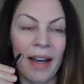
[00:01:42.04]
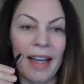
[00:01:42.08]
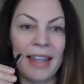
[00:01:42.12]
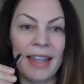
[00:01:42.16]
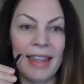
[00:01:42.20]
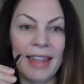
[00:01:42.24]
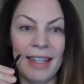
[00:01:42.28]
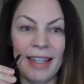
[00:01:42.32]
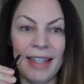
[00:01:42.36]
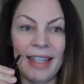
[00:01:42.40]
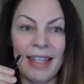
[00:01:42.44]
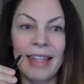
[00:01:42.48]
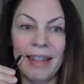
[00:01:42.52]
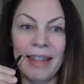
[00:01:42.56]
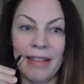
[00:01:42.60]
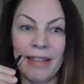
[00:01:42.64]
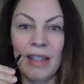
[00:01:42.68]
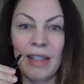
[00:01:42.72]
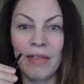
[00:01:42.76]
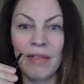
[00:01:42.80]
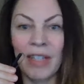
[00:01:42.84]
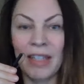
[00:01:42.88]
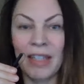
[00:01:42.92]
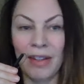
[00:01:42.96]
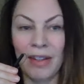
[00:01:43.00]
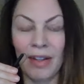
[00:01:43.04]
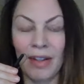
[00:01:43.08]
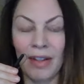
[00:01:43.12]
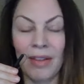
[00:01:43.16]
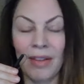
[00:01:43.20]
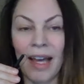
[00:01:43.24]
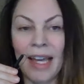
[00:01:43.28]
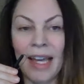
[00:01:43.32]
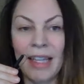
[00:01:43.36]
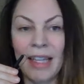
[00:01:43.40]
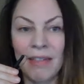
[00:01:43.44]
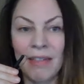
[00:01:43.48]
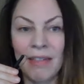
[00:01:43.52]
I think in living the
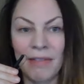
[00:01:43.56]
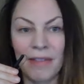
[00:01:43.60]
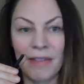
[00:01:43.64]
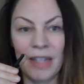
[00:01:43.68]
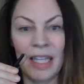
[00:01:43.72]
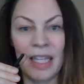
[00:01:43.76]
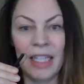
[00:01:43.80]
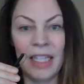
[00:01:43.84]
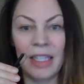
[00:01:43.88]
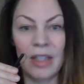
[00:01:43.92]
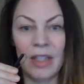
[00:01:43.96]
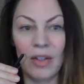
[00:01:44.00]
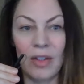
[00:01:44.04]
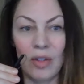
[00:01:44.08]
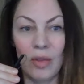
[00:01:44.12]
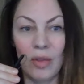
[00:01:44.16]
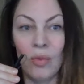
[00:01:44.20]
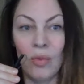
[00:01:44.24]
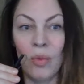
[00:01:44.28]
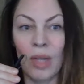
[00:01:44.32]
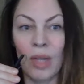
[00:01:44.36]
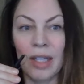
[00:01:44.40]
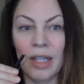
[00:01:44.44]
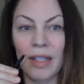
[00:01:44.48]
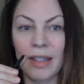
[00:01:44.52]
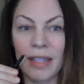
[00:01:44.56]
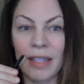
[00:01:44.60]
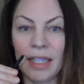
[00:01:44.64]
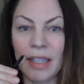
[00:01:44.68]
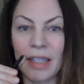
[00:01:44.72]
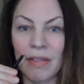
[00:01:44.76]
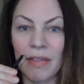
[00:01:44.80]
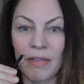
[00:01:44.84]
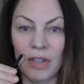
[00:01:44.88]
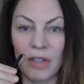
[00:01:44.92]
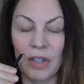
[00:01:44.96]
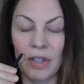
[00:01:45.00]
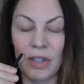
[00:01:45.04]
life that you want to
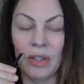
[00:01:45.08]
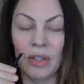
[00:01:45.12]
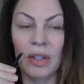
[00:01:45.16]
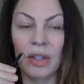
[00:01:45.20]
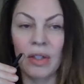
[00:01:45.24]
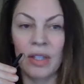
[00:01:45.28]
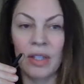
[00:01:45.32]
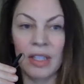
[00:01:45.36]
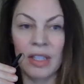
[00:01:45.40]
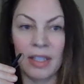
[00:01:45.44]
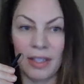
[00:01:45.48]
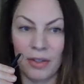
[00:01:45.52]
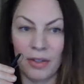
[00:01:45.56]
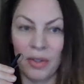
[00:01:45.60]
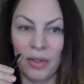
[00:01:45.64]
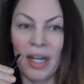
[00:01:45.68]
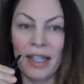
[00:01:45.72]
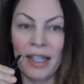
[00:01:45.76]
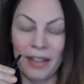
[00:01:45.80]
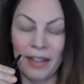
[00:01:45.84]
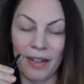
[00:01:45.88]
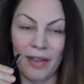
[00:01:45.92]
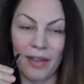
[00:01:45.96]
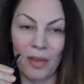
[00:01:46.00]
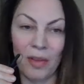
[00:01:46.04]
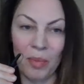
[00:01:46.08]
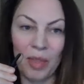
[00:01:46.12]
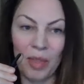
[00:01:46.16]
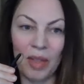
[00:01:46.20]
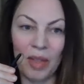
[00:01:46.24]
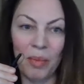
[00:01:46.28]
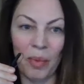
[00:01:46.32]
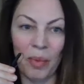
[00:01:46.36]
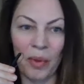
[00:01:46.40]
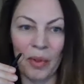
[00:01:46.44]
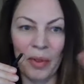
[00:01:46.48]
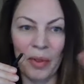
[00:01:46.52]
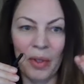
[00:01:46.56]
live, you're going to attract other
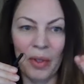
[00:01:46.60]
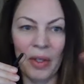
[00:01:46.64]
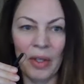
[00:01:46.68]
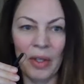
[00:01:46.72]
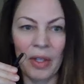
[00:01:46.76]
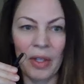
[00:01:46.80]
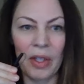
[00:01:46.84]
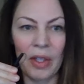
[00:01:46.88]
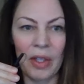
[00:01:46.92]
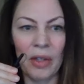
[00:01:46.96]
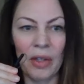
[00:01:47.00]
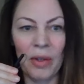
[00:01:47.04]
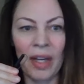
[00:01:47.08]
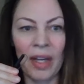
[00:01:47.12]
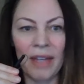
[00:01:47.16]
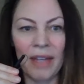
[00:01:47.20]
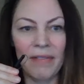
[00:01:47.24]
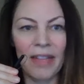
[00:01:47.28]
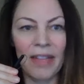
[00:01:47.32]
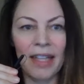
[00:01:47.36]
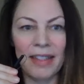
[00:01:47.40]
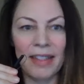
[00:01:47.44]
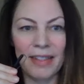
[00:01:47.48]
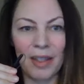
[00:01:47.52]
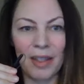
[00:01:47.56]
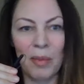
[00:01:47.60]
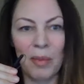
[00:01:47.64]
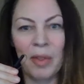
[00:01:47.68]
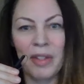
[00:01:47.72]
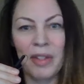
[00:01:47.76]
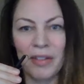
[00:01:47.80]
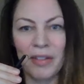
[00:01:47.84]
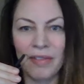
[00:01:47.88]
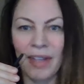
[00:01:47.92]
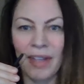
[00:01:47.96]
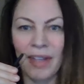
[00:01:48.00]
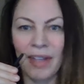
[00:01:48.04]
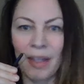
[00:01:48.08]
people who have that
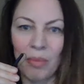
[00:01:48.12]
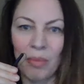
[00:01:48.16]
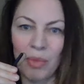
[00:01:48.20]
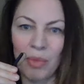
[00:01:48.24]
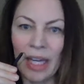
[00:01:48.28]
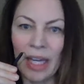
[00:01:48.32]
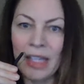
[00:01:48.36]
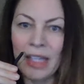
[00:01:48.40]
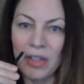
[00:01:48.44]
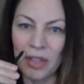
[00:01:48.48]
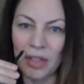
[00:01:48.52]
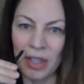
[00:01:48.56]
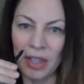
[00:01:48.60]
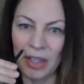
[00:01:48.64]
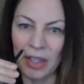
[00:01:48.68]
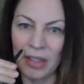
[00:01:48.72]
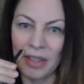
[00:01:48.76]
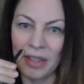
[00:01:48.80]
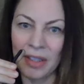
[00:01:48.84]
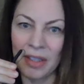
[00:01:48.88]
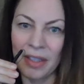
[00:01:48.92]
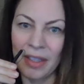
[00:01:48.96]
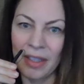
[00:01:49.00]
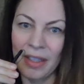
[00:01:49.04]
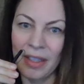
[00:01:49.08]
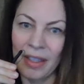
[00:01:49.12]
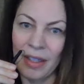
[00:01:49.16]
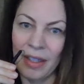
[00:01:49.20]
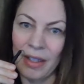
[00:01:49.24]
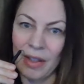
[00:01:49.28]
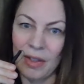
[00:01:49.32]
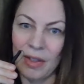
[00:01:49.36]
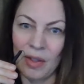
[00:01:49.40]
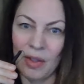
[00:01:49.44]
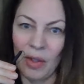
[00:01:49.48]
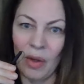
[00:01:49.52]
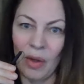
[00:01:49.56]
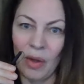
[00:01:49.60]
similar vibration.
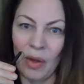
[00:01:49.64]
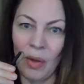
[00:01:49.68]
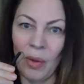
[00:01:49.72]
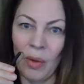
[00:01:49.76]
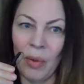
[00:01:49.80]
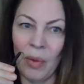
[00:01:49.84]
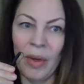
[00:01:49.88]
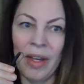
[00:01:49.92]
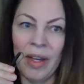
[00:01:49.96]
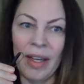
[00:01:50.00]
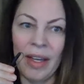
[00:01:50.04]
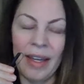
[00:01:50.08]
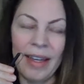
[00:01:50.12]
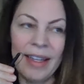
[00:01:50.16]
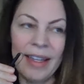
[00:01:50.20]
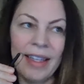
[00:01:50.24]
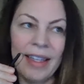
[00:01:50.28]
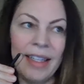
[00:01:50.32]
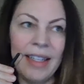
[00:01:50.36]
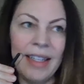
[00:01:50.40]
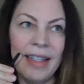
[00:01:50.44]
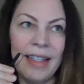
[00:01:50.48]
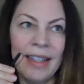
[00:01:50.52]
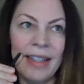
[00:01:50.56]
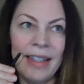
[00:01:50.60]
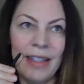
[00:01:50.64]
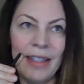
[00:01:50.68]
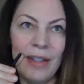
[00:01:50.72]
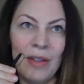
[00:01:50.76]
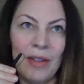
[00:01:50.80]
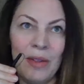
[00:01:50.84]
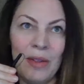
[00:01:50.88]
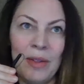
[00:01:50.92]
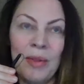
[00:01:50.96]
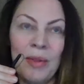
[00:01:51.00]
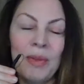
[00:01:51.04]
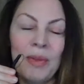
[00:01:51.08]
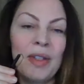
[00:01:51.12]
So
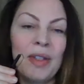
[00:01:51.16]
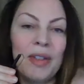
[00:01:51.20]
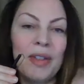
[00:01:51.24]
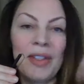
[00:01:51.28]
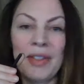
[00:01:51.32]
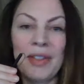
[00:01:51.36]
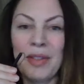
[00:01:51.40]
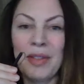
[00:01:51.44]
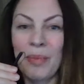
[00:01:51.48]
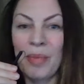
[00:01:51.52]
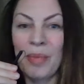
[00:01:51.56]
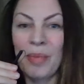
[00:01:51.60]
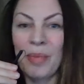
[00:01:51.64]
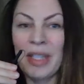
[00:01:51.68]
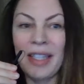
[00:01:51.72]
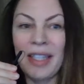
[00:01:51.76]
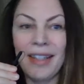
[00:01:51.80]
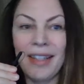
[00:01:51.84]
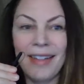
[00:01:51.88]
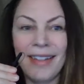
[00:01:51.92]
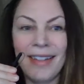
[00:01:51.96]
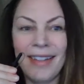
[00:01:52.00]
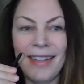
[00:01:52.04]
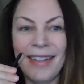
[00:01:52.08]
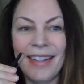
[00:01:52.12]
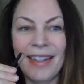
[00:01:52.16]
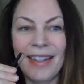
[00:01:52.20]
you could just be,